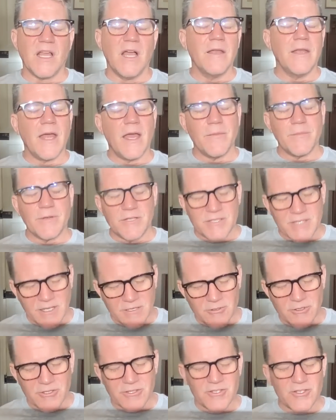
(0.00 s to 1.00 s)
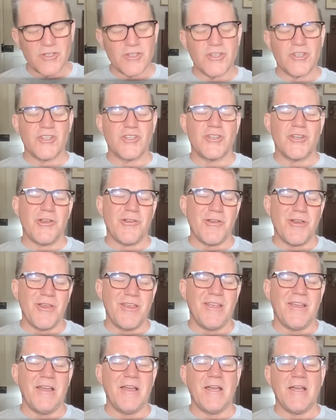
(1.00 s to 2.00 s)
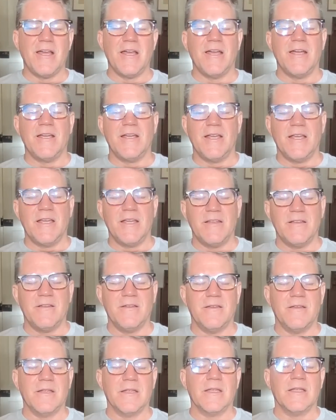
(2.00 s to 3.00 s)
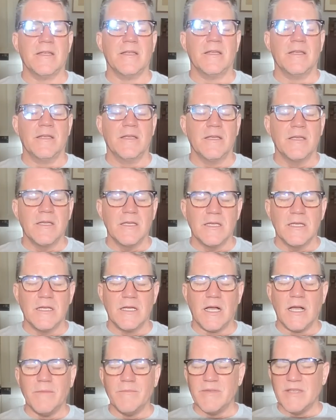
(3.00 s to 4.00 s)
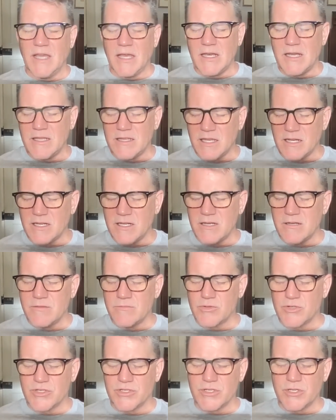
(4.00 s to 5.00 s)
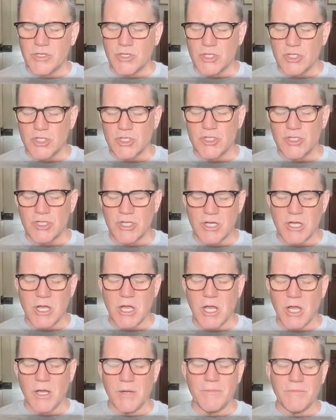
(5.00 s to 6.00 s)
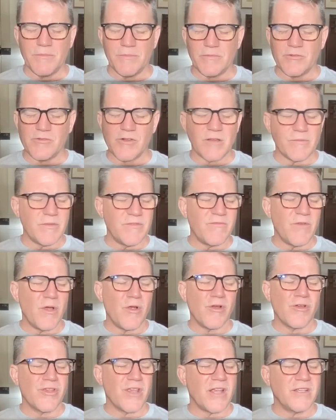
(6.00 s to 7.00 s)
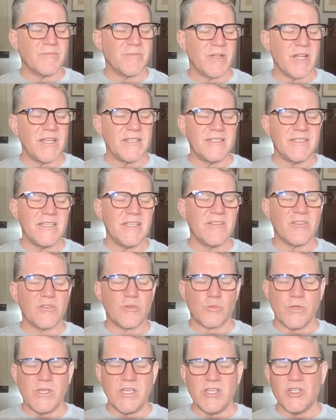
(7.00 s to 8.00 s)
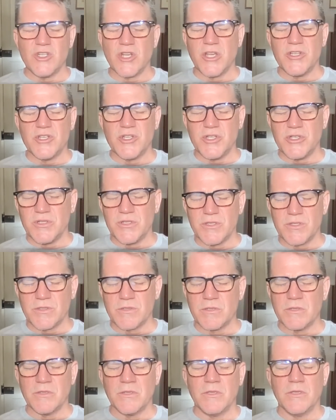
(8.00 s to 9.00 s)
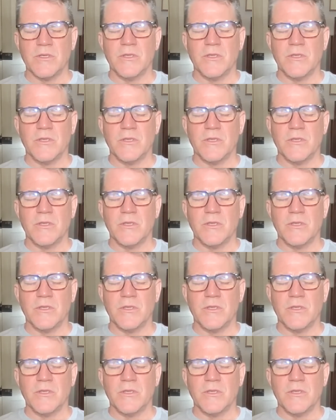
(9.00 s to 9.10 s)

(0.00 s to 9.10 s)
And I'm going to take a look at the judiciary, and I'm getting that in Brazil. Correct me if I'm wrong, you guys, but I see 3 judges.